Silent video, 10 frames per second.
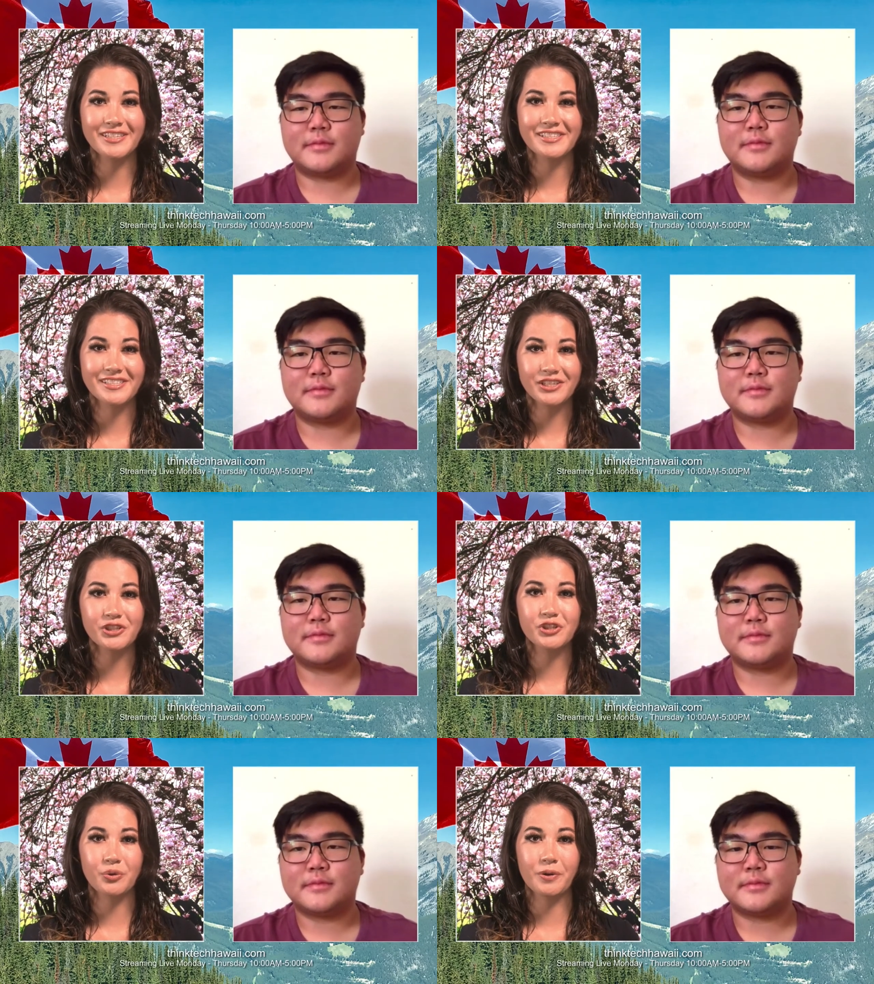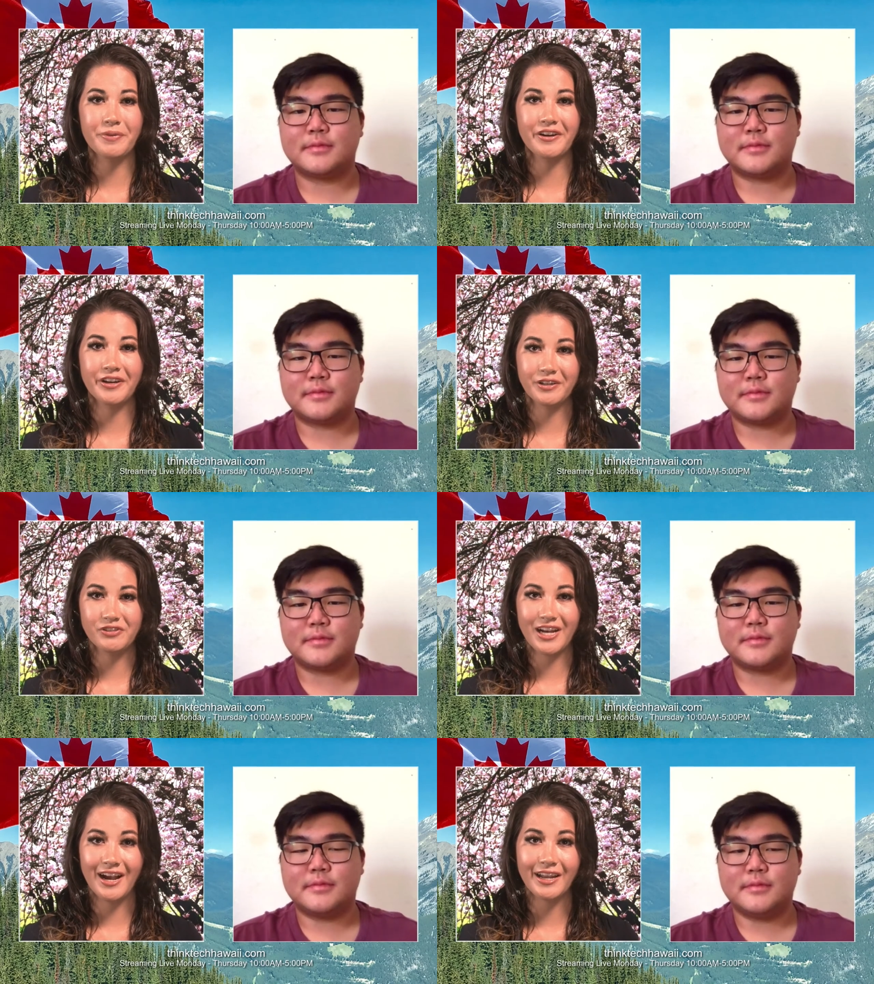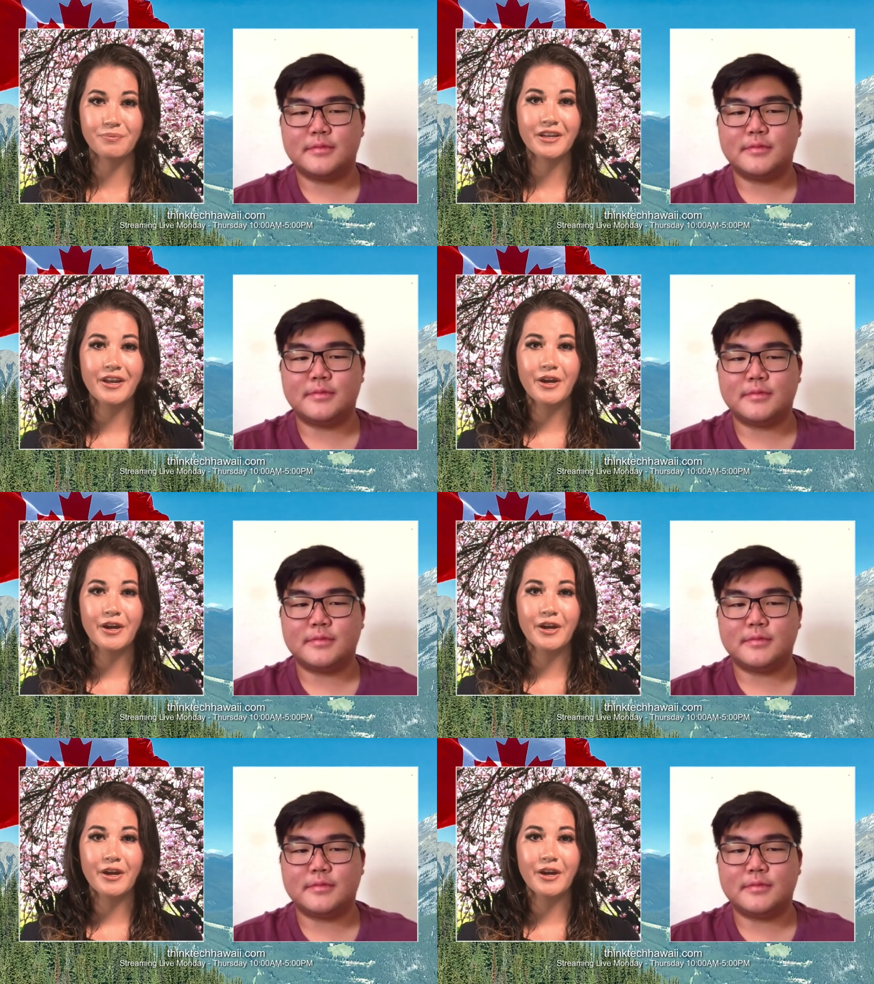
Speaker 1: into such a short period of time.